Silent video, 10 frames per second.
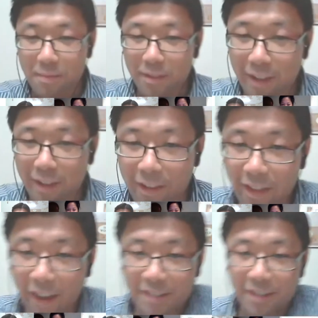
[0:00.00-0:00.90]
Emily,
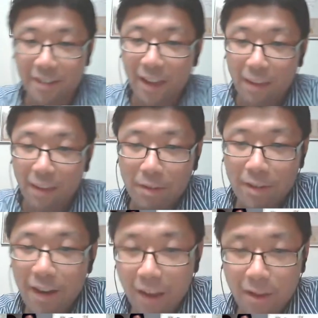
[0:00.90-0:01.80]
and thanks, Tam. I mean,
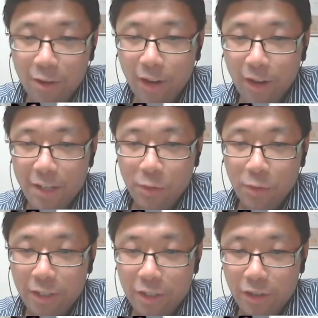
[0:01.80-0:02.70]
you guys
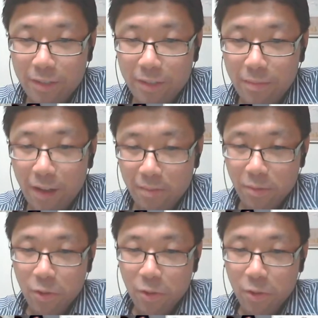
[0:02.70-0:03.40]
really shared some awesome